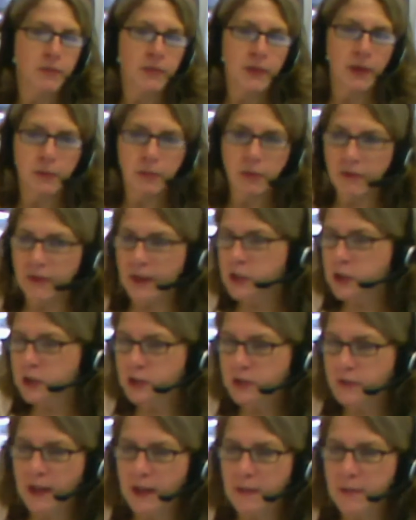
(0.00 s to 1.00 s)
the
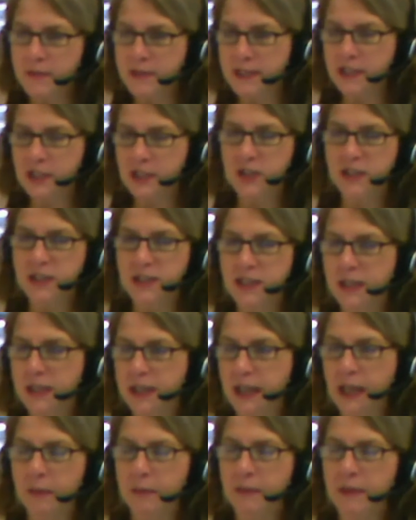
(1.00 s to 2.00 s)
professional development sessions
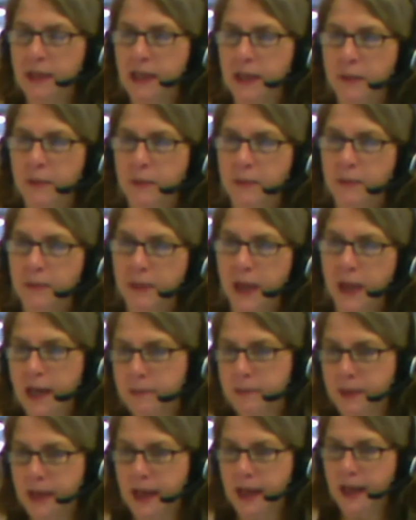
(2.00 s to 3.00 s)
that keep getting
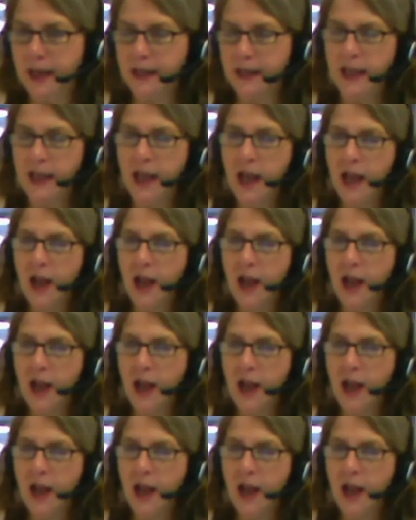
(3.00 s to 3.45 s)
cut back,